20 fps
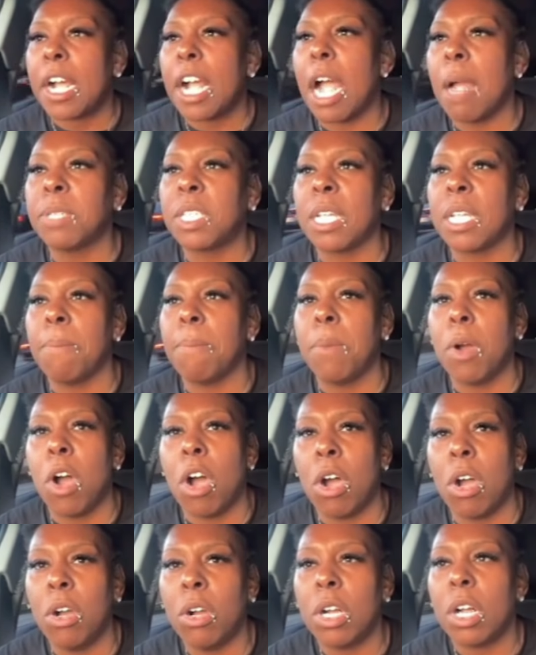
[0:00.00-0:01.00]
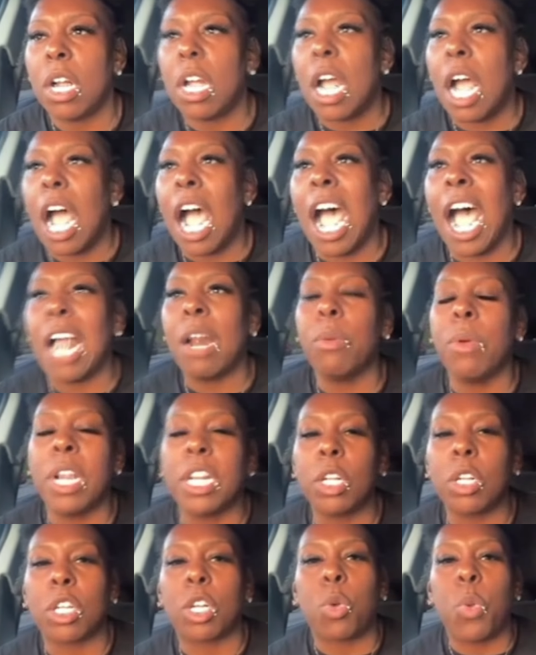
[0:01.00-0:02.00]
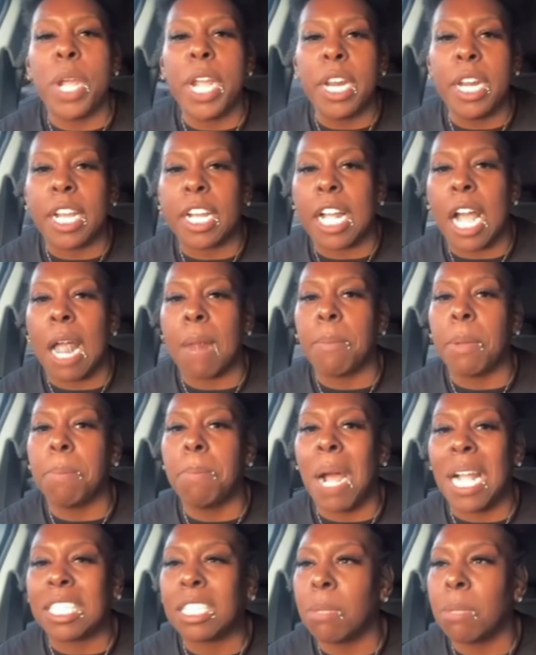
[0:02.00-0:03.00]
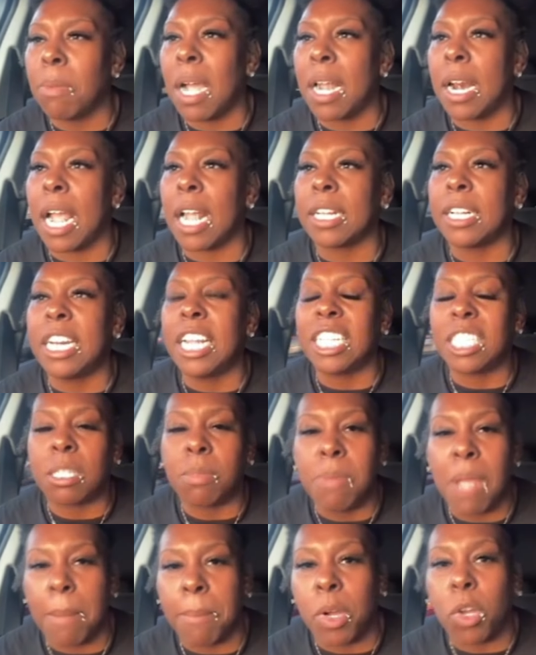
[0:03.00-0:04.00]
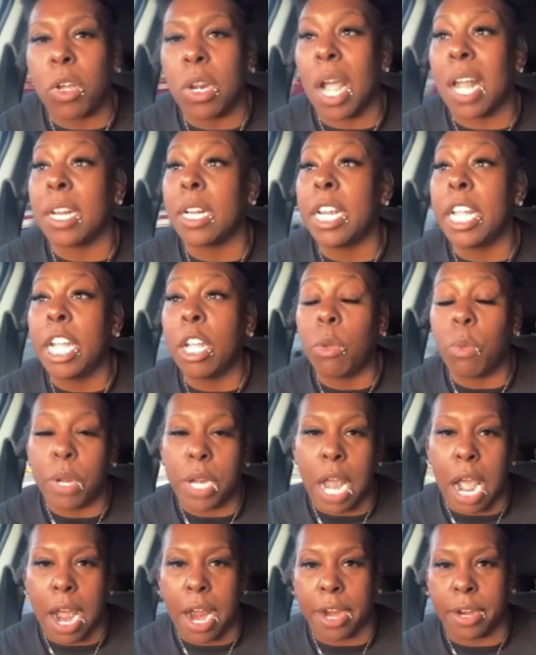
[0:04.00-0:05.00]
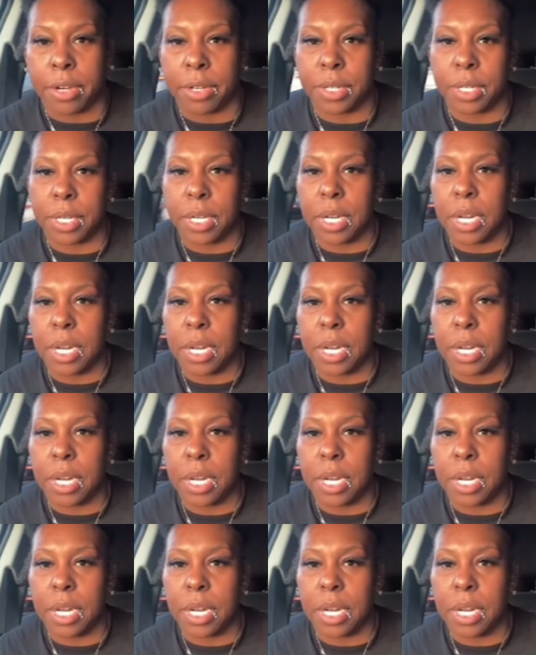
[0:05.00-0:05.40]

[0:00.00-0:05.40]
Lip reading: Come say more. All when Queenie called me Batman and diss me, I'm gonna deal with her.